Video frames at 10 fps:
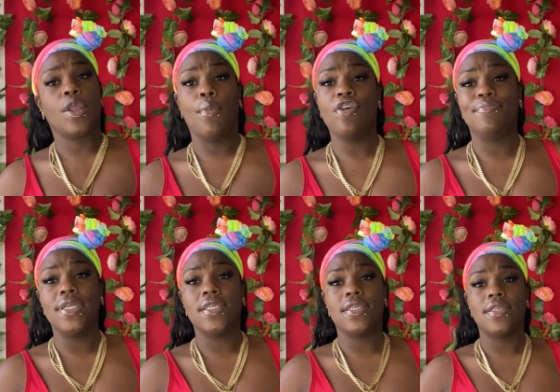most
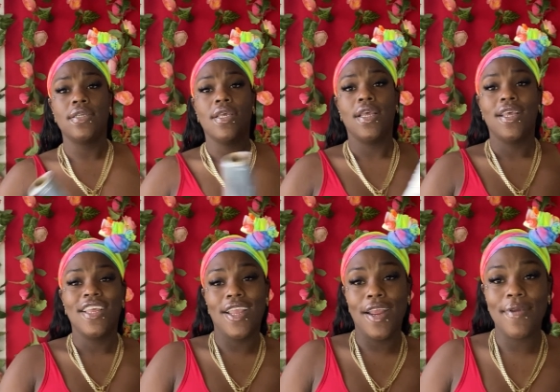bitches.
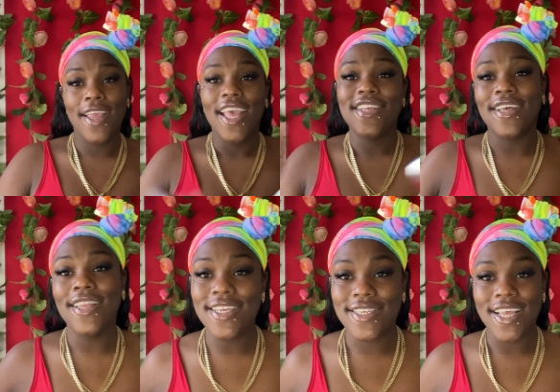You hear me? So
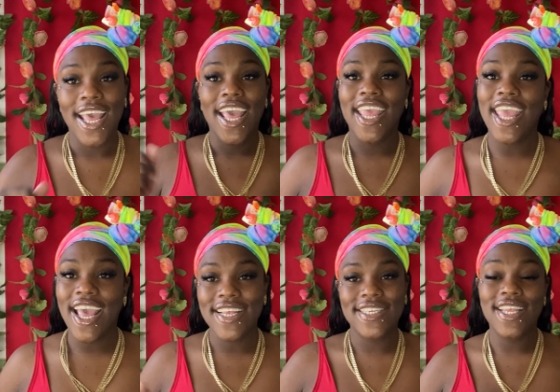listen,
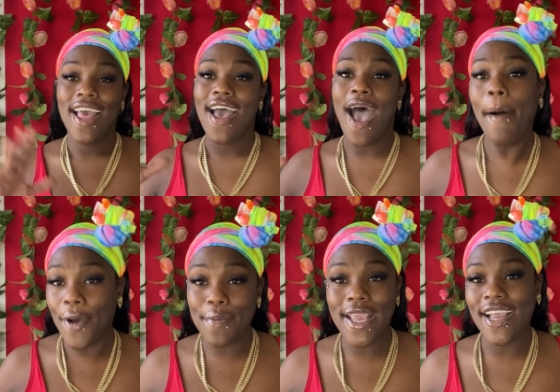yes, I'm
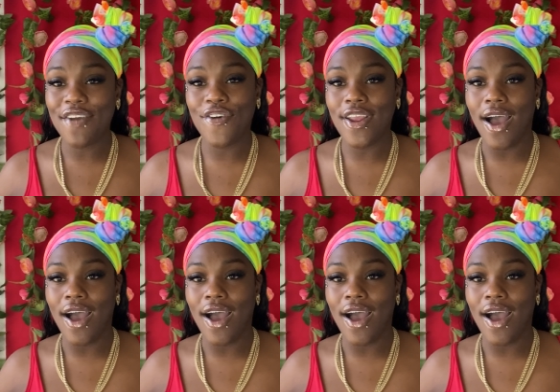going to be cooking for